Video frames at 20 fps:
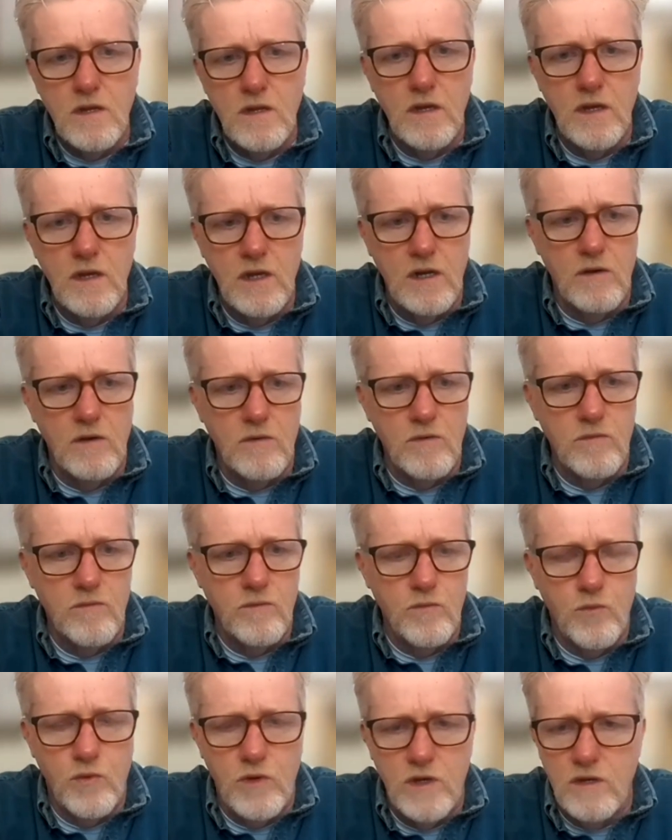you know,
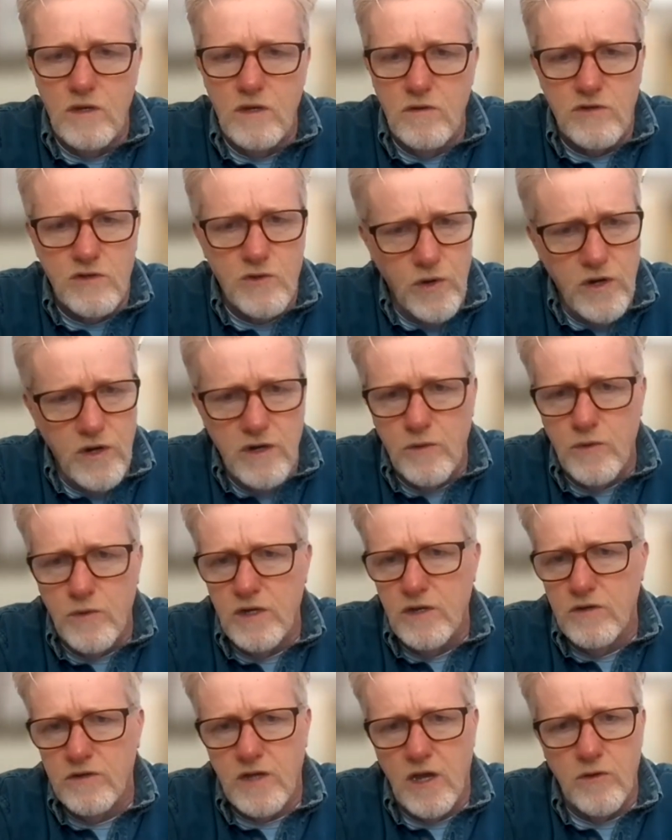we use Twitter, we
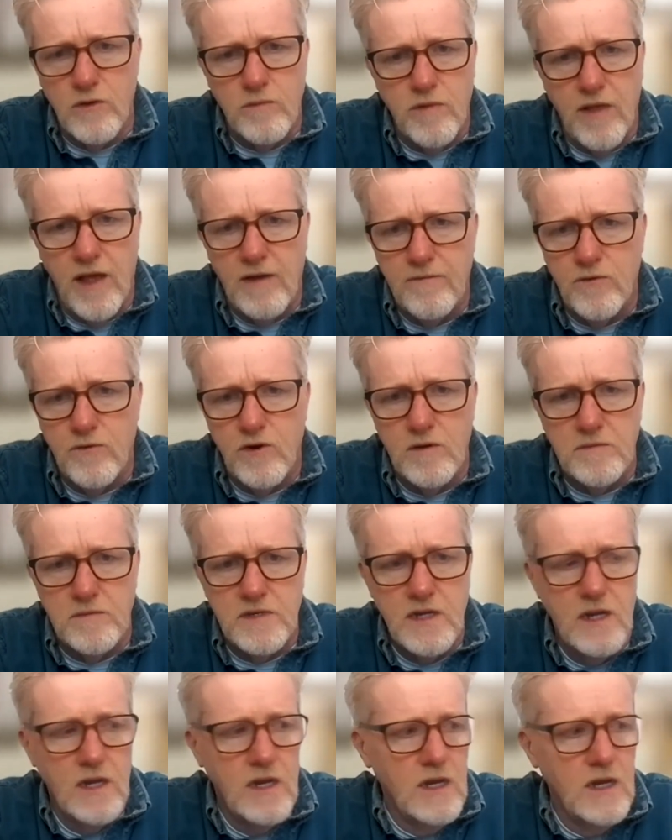use other
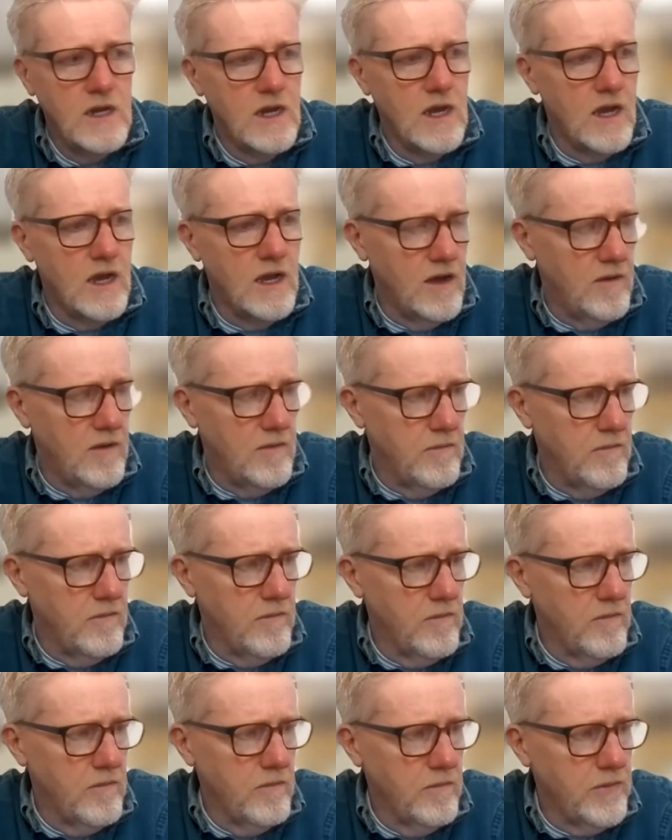platforms, um,
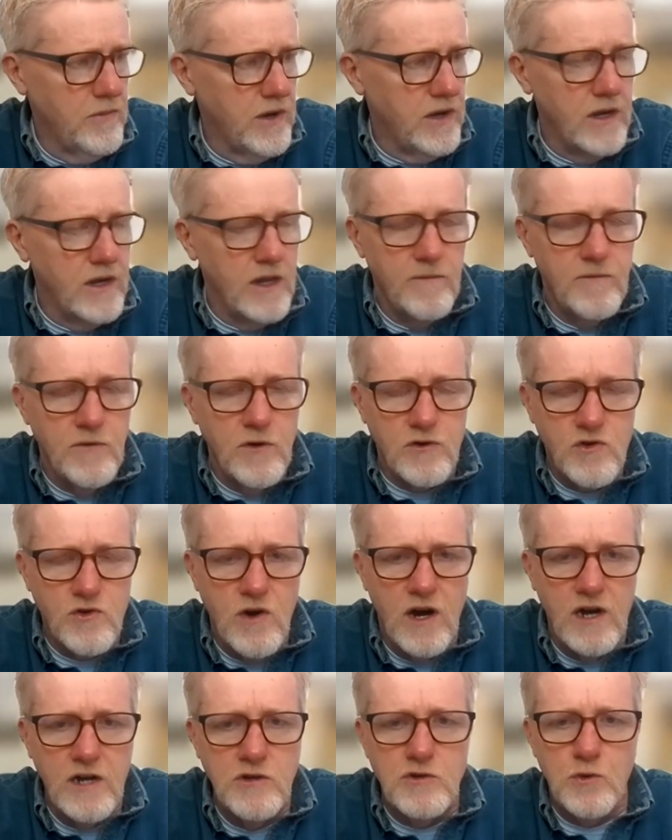but if you're
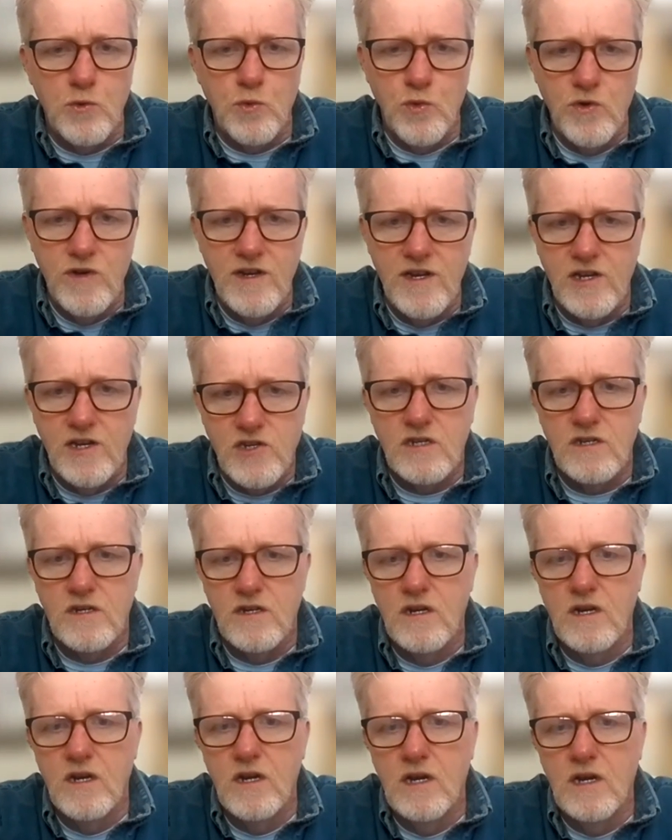trying to
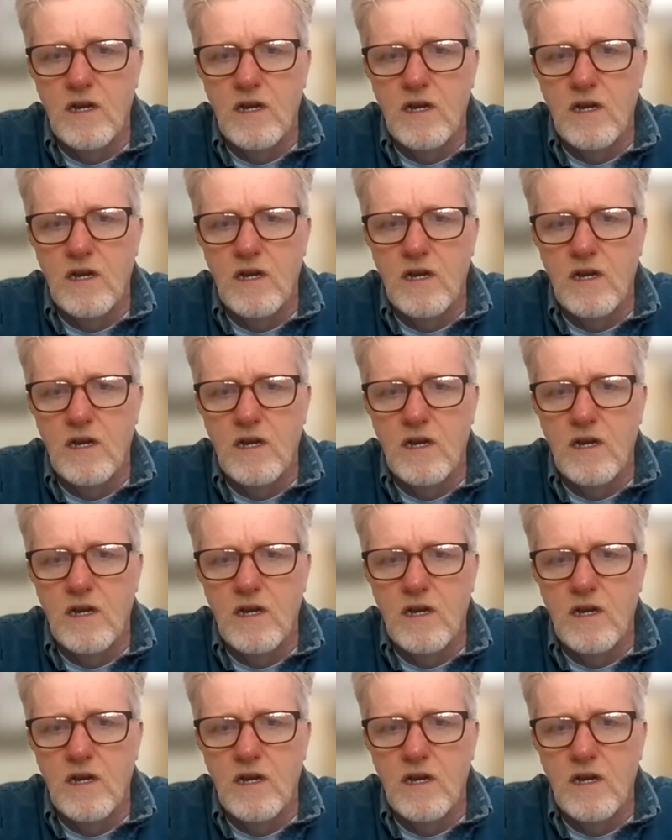reach